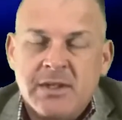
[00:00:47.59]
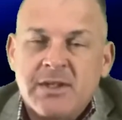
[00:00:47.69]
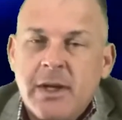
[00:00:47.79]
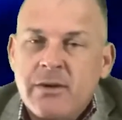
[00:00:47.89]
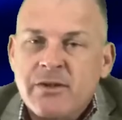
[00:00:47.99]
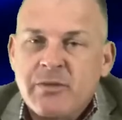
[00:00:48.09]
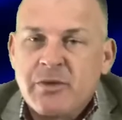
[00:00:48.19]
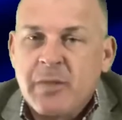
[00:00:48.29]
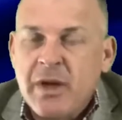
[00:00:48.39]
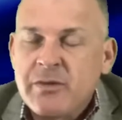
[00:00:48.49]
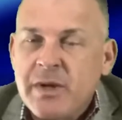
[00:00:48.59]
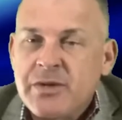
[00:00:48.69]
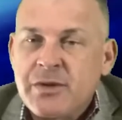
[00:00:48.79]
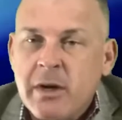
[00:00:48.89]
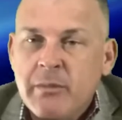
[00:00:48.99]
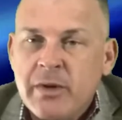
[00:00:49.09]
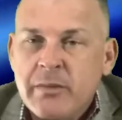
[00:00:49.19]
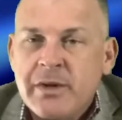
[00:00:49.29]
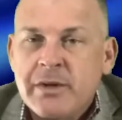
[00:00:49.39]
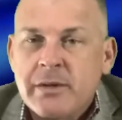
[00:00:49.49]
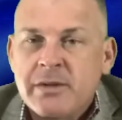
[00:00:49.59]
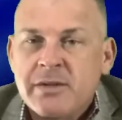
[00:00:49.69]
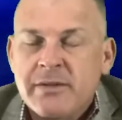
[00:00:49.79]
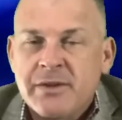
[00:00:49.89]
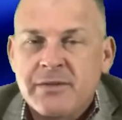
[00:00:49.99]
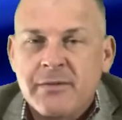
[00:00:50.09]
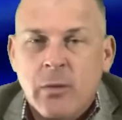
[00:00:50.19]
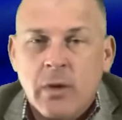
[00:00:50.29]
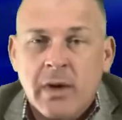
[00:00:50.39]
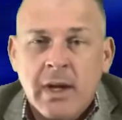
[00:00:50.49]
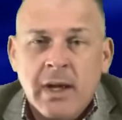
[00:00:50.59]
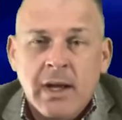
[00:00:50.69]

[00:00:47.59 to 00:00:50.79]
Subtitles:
These scholarships are sponsored by Star Building Materials in Division 4.